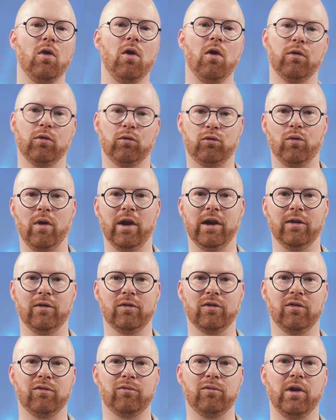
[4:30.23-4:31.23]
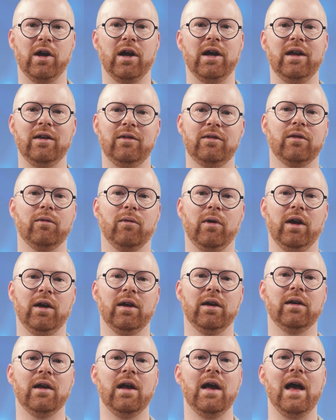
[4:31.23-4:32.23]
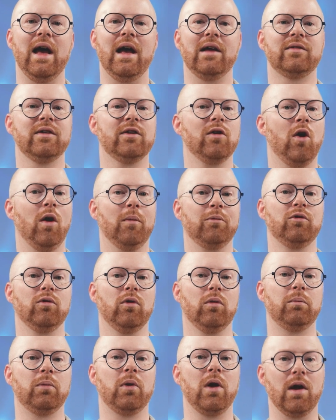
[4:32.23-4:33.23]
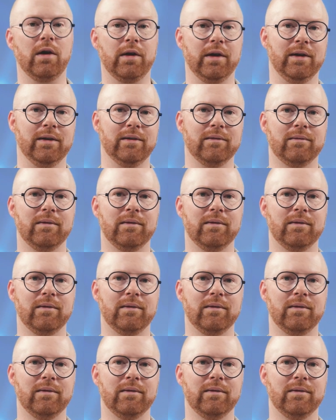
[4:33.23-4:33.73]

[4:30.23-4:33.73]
auto-tracking software integrated as an optional plugin.